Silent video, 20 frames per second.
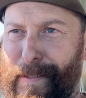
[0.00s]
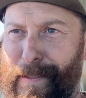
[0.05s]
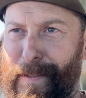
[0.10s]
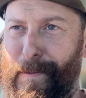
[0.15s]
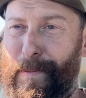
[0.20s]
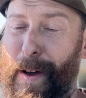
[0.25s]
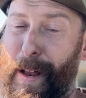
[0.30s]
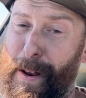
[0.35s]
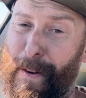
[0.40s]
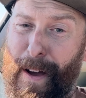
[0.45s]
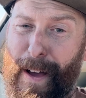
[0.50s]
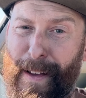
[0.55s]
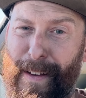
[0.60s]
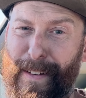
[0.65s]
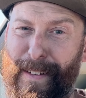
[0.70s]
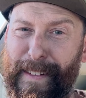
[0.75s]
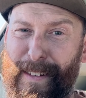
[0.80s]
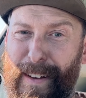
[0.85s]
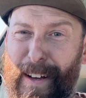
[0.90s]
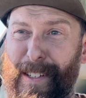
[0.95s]
But anyway,
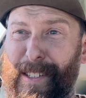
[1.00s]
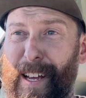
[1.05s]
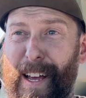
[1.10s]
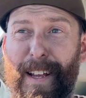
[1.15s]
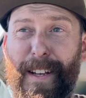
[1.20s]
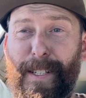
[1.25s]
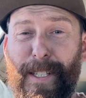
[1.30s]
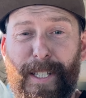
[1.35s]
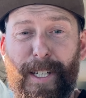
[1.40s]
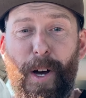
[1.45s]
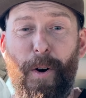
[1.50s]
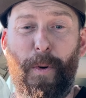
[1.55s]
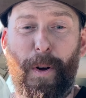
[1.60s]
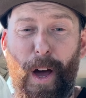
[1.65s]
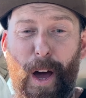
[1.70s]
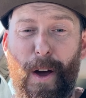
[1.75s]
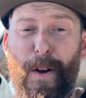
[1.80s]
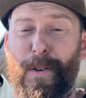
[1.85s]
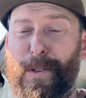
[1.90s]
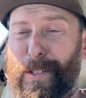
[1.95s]
like I say, it still
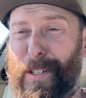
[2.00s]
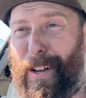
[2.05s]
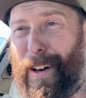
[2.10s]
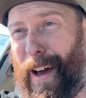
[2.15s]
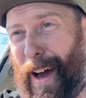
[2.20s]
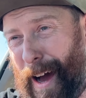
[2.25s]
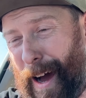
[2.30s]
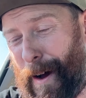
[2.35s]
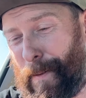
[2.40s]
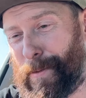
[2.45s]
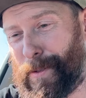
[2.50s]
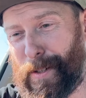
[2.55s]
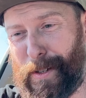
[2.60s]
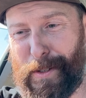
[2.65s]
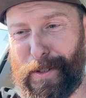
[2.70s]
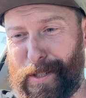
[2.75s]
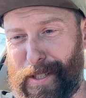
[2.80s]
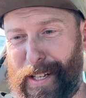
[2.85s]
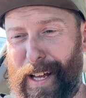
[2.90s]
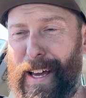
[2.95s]
goes like
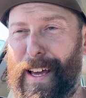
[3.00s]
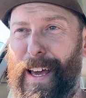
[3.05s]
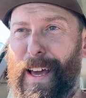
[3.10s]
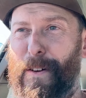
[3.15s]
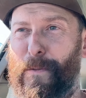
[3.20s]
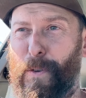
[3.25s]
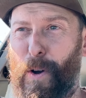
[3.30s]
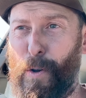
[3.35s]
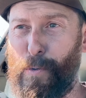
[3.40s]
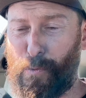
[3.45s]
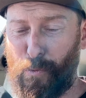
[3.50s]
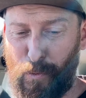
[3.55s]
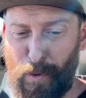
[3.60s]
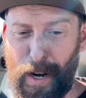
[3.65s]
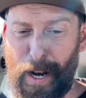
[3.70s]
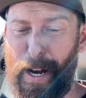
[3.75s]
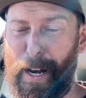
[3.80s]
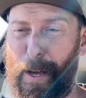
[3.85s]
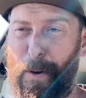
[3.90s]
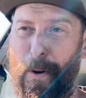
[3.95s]
absolute stink. It goes
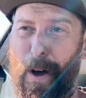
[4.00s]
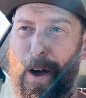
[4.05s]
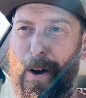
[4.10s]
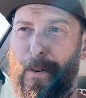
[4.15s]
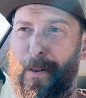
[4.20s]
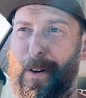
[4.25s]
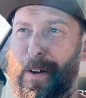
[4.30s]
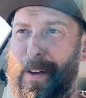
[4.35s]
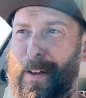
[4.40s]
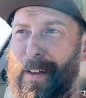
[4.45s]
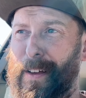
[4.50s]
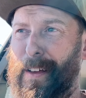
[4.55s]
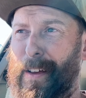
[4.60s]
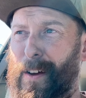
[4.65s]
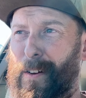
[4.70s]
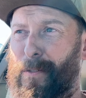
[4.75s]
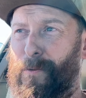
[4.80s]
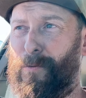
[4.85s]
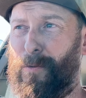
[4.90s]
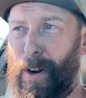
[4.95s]
really well,
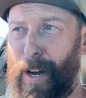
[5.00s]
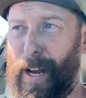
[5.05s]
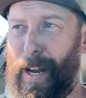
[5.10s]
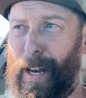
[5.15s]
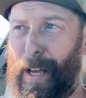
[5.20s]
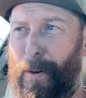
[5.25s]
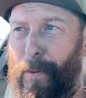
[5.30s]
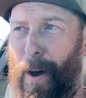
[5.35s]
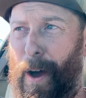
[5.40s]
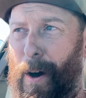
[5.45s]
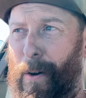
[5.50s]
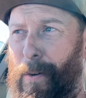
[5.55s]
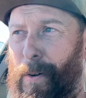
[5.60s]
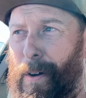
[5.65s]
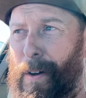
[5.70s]
really well.